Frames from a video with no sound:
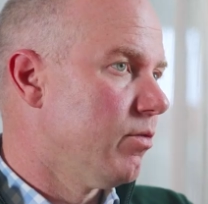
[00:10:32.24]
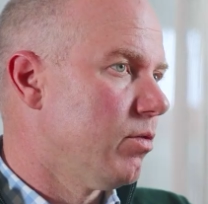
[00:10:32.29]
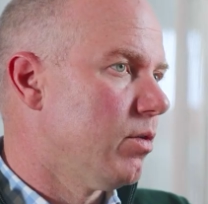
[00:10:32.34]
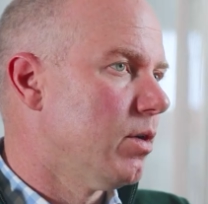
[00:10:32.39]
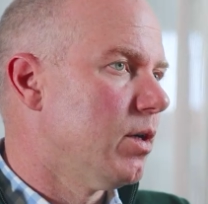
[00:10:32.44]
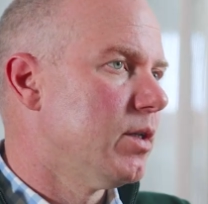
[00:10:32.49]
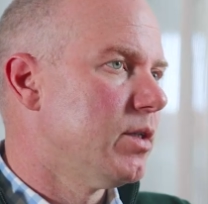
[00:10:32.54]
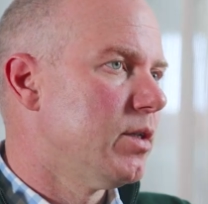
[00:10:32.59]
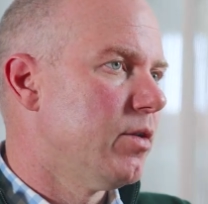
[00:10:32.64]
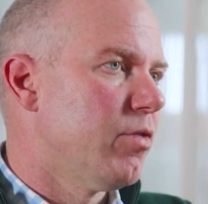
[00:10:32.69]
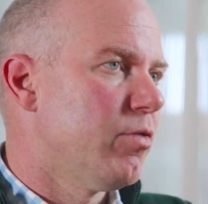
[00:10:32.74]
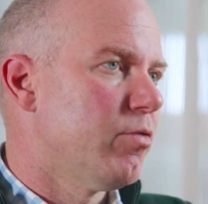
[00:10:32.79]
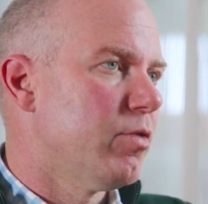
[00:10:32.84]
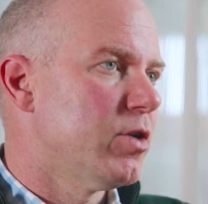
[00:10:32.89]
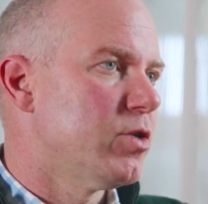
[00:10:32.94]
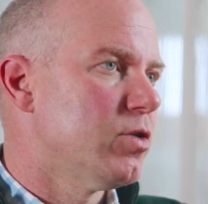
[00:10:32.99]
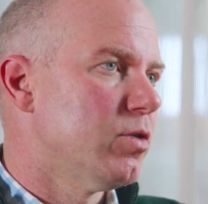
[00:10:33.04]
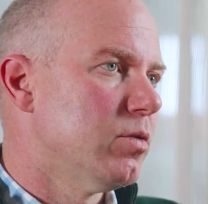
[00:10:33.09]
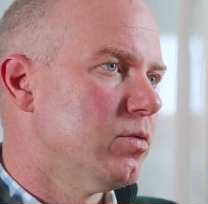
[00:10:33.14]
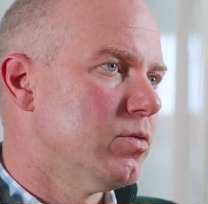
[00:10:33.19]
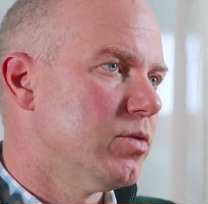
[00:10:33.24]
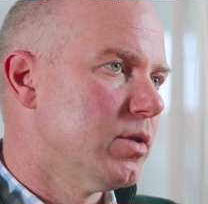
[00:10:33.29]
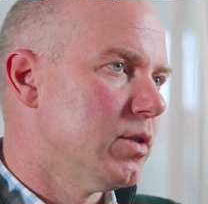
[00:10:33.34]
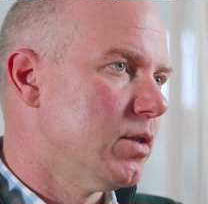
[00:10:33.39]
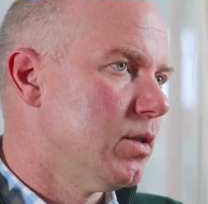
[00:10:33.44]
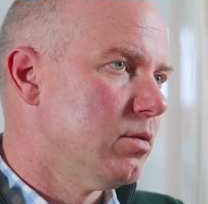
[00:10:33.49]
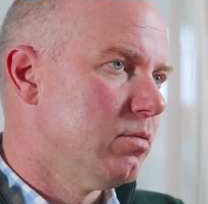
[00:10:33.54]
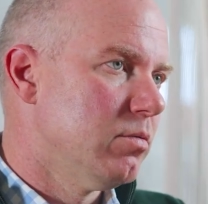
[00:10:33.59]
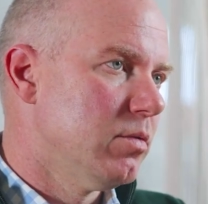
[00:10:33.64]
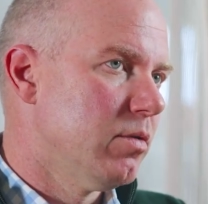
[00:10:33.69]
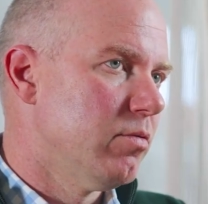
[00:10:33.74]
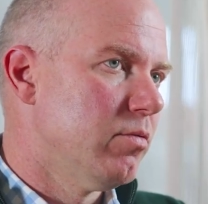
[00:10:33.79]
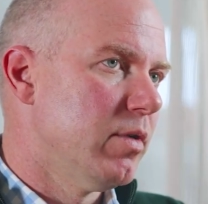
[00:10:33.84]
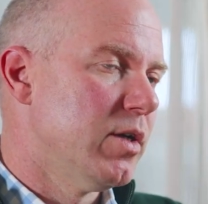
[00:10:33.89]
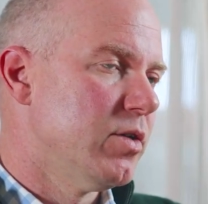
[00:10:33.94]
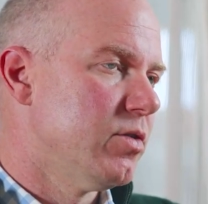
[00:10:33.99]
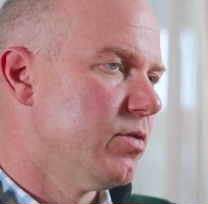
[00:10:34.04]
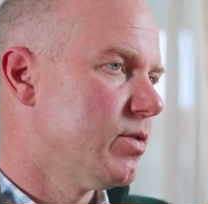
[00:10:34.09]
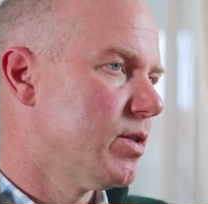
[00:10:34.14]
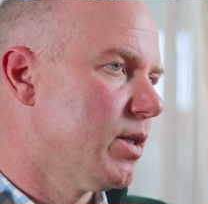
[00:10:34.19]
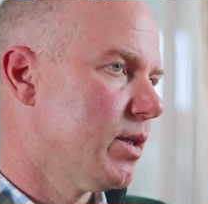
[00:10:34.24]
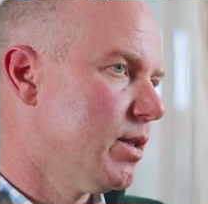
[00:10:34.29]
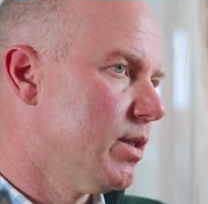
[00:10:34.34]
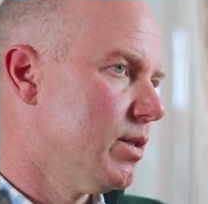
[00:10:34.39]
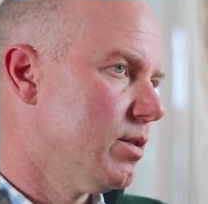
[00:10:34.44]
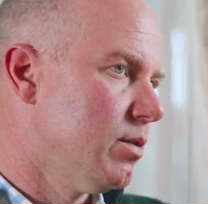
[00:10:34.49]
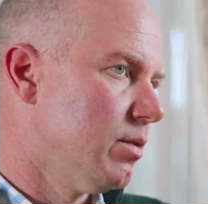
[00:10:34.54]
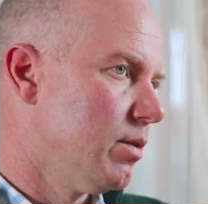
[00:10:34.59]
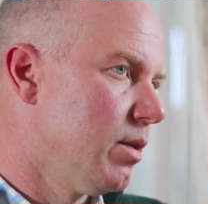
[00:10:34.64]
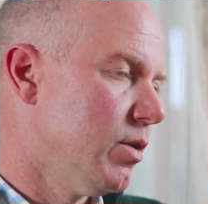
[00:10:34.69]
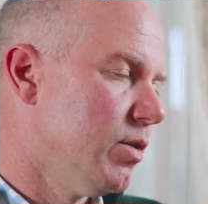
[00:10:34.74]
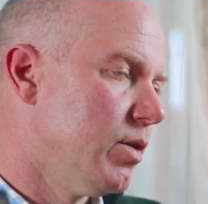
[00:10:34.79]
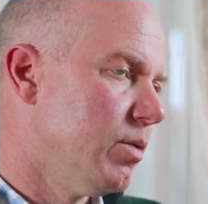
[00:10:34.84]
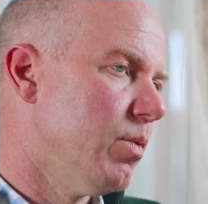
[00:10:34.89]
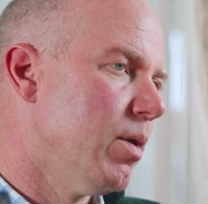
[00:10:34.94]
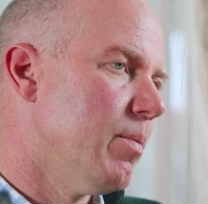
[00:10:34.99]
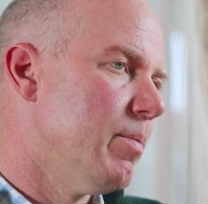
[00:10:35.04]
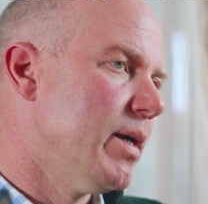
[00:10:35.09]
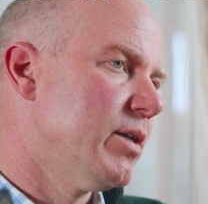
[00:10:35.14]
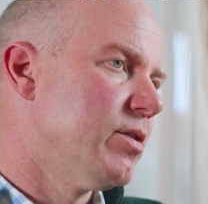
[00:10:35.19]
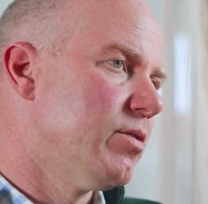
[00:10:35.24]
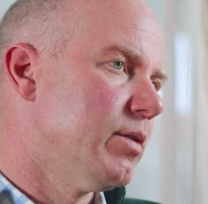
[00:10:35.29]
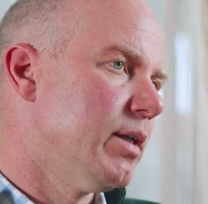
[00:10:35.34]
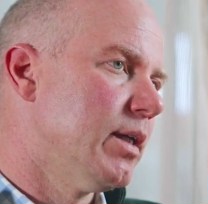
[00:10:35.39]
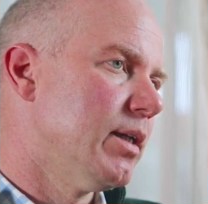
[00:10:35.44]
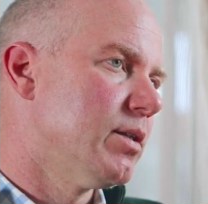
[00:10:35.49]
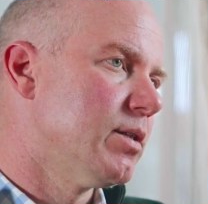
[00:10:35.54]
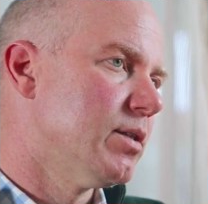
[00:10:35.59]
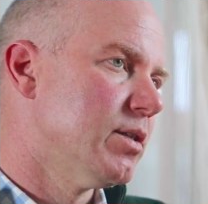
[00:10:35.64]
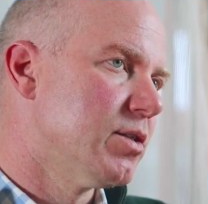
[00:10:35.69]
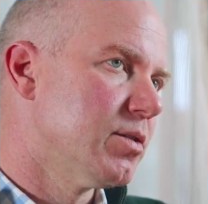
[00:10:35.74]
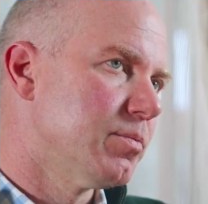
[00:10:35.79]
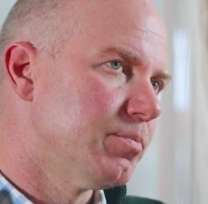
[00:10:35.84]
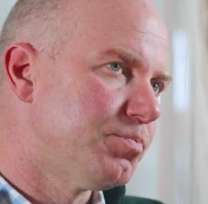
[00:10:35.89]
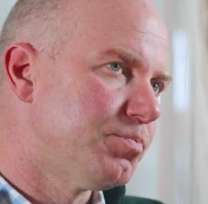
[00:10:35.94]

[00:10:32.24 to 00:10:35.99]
variety of thresholds and in a range of studies, including one meta-analysis.